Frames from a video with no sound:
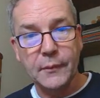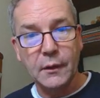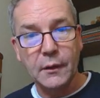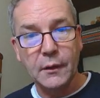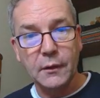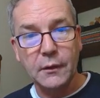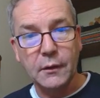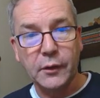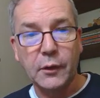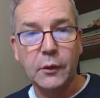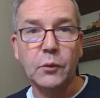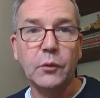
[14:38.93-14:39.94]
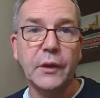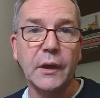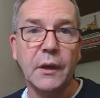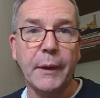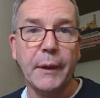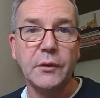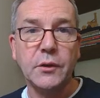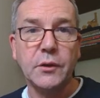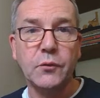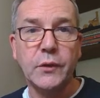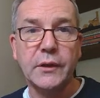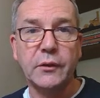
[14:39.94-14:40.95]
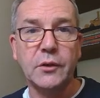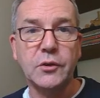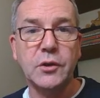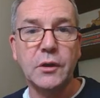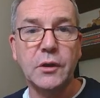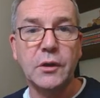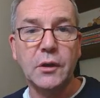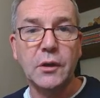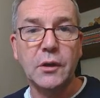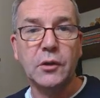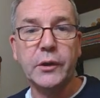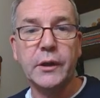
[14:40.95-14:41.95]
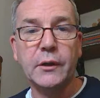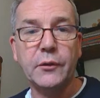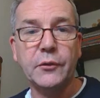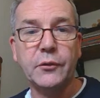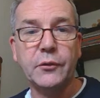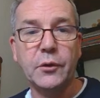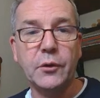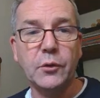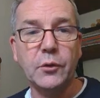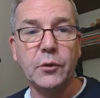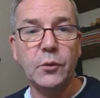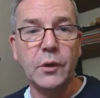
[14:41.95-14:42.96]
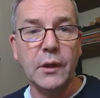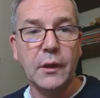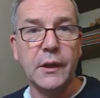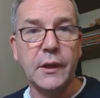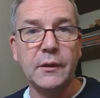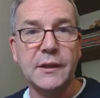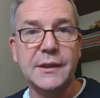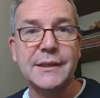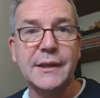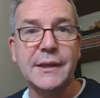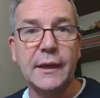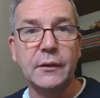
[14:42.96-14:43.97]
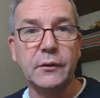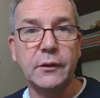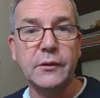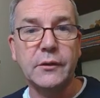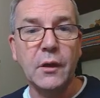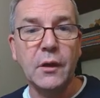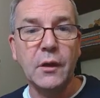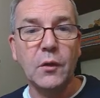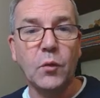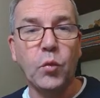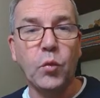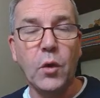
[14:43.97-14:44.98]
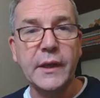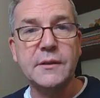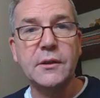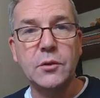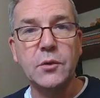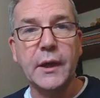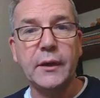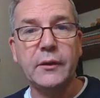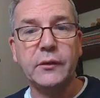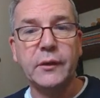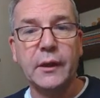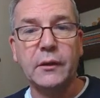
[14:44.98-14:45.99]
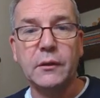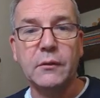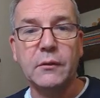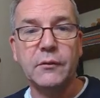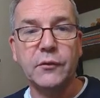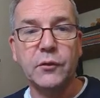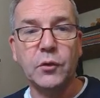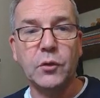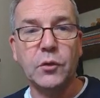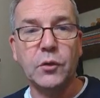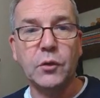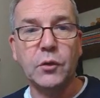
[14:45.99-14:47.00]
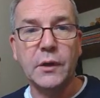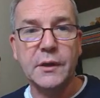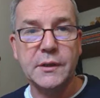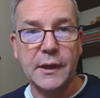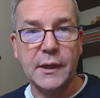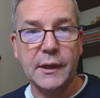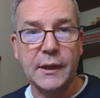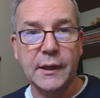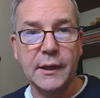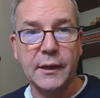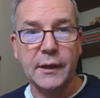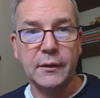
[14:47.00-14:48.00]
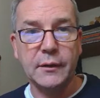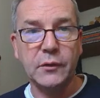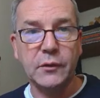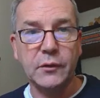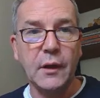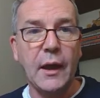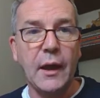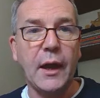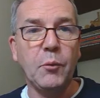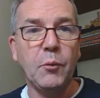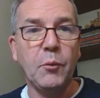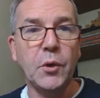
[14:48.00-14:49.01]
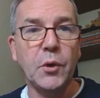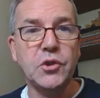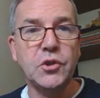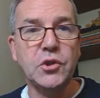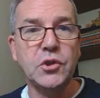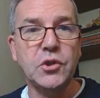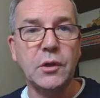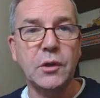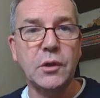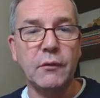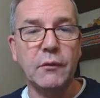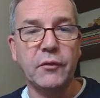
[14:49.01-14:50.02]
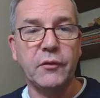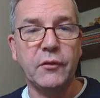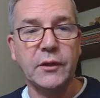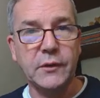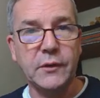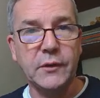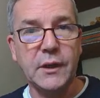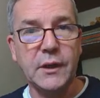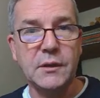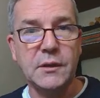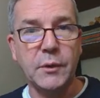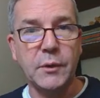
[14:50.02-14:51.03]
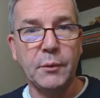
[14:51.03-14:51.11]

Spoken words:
So think about doing your research, looking through the standards. What is the UK standard for a staircase? How much of a factor of safety needs to be applied?